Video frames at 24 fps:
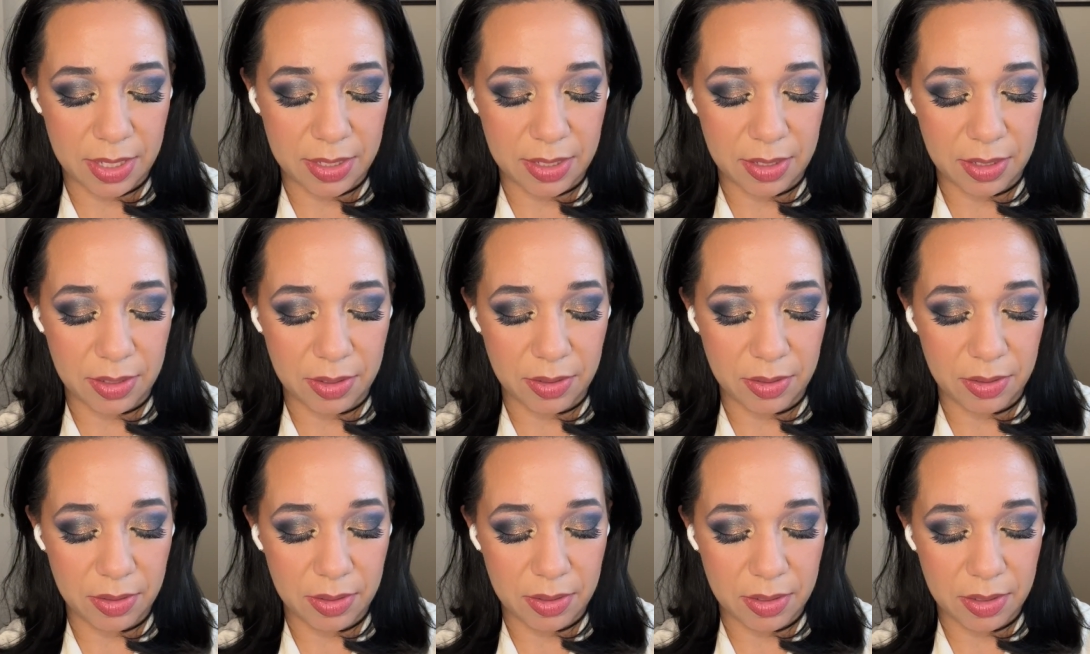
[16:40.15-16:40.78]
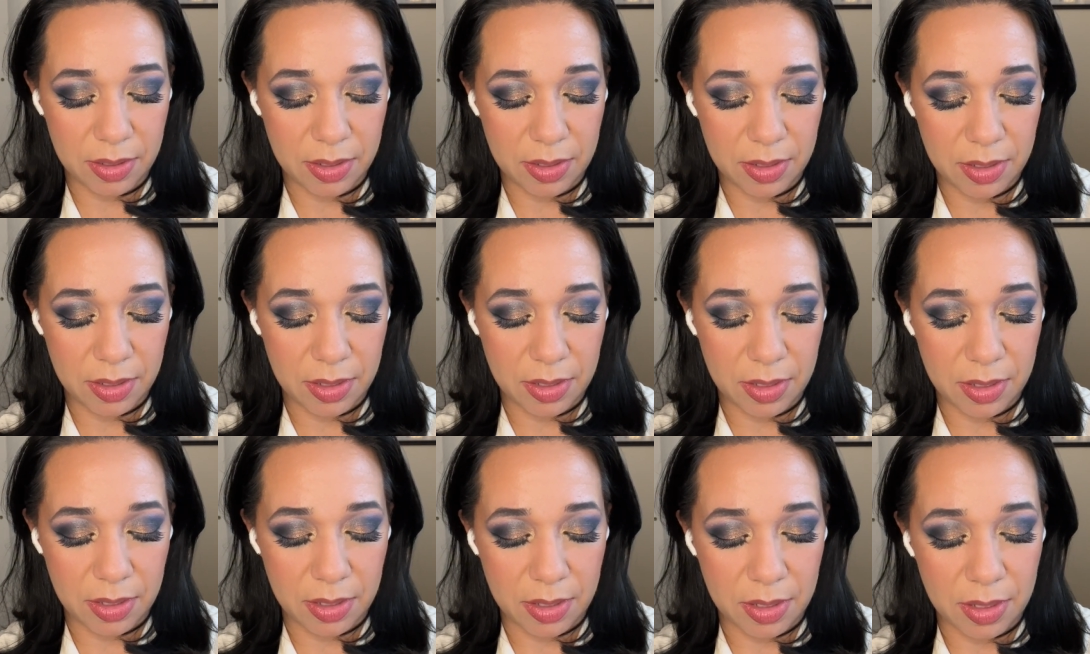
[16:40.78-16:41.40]
here.
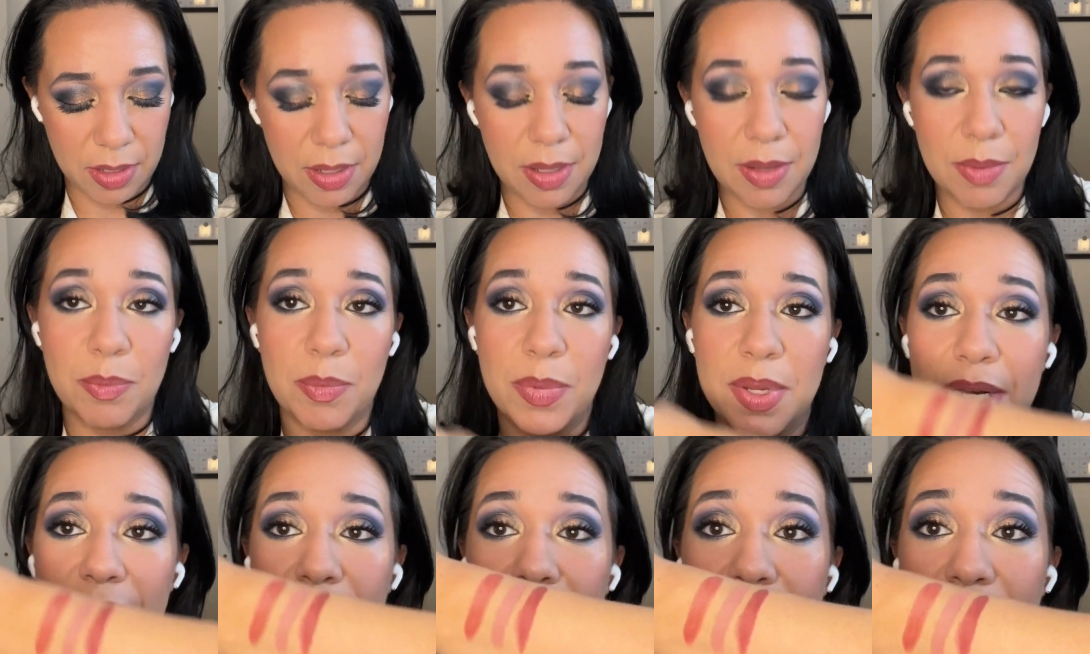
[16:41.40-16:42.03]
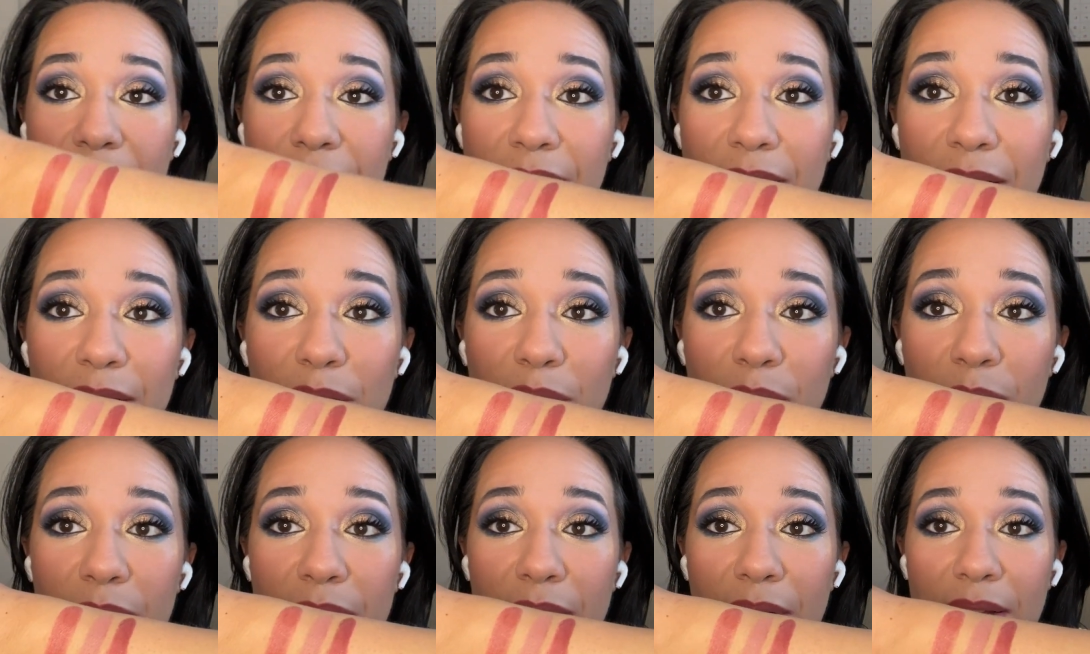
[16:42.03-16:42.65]
But again, you
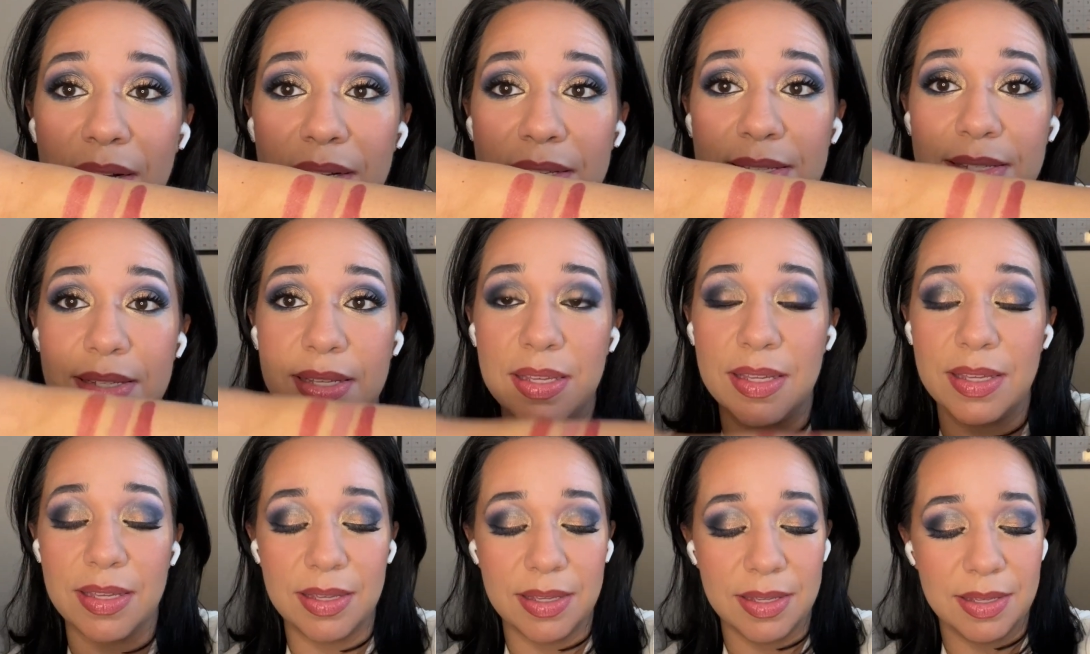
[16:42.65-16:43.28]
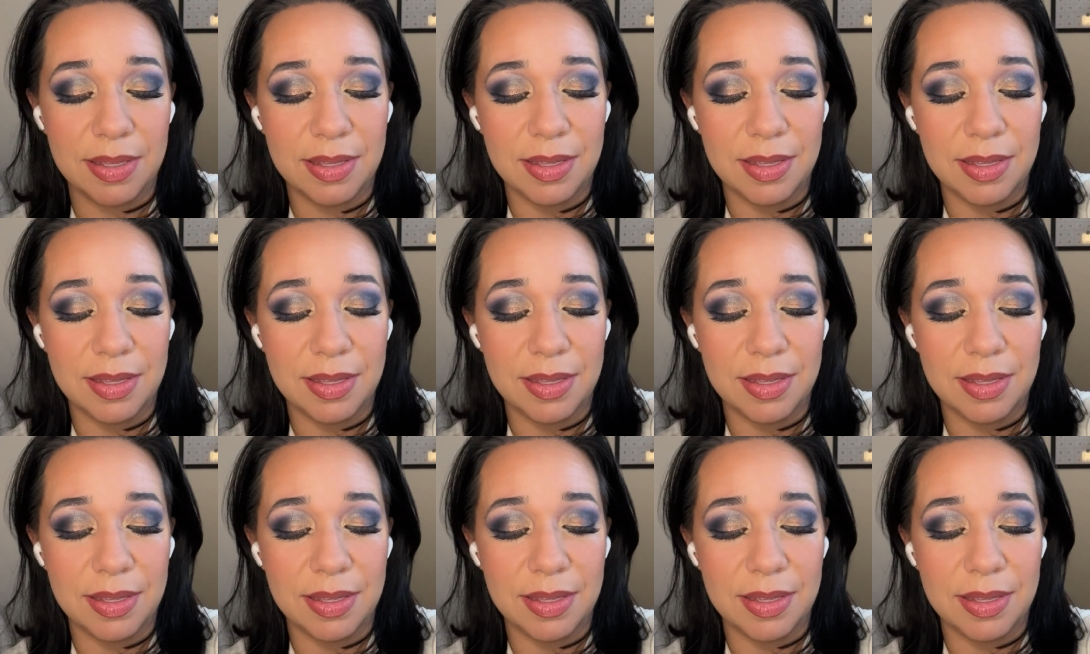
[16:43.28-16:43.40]
can kind of see